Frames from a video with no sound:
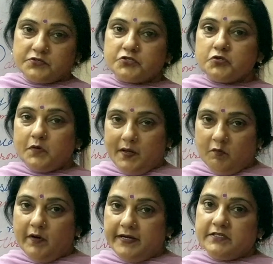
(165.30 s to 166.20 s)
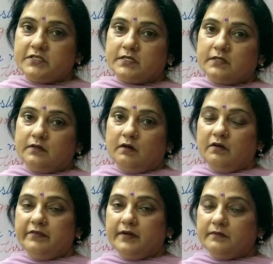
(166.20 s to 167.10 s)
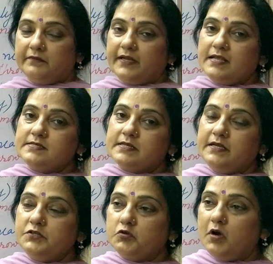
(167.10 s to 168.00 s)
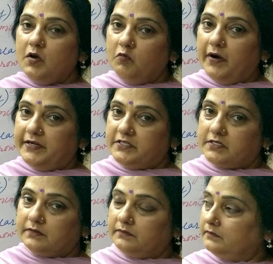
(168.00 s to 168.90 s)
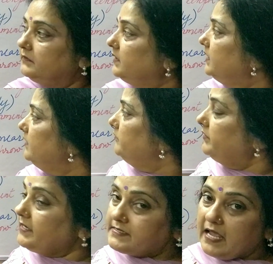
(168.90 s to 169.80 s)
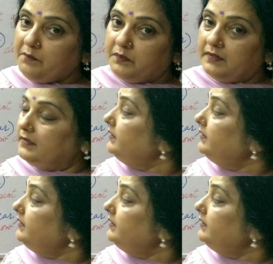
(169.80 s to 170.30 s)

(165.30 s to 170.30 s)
to avoid, or we can say to avoid. For example,